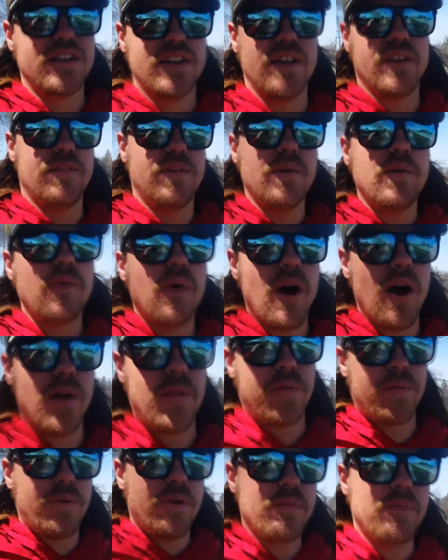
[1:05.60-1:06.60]
If you walk
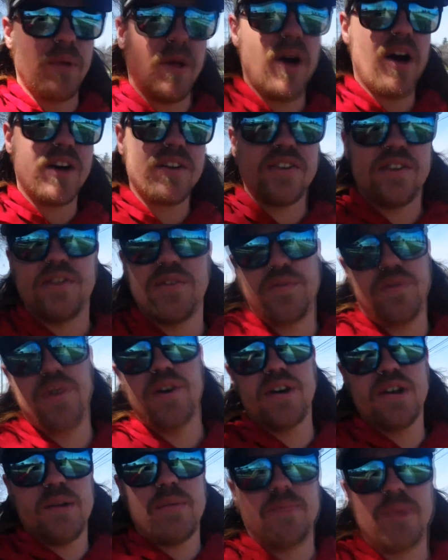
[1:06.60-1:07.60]
three blocks and you feel
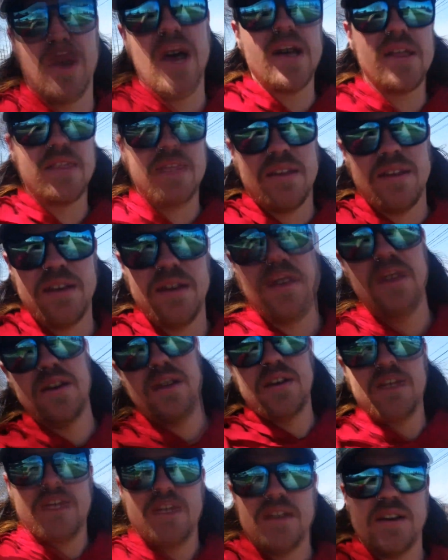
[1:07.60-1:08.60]
out of breath,
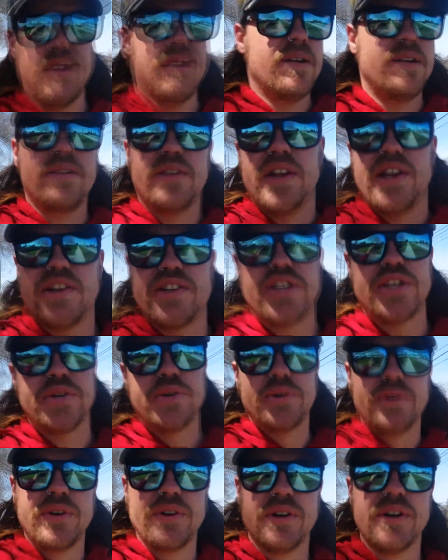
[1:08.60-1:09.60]
there's an issue
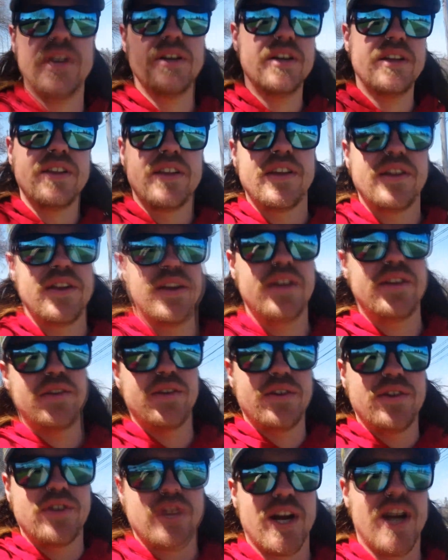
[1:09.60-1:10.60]
that you need to
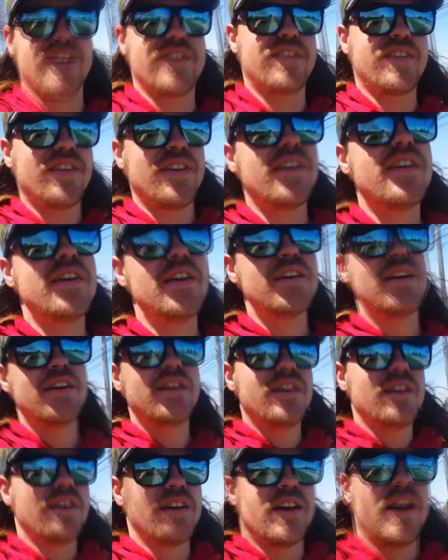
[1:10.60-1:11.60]
address.
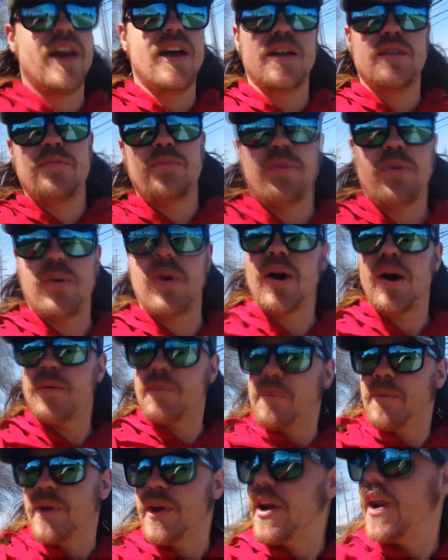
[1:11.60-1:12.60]
And it's
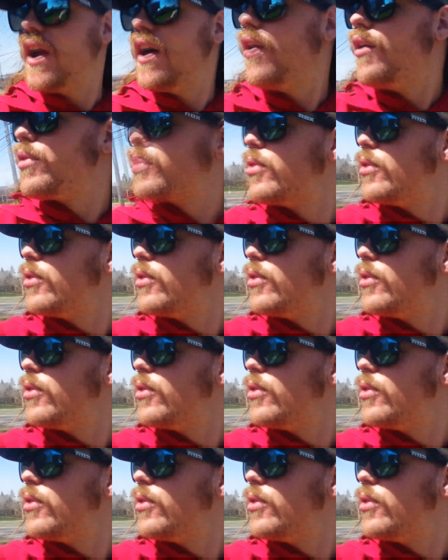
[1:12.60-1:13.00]
probably your health.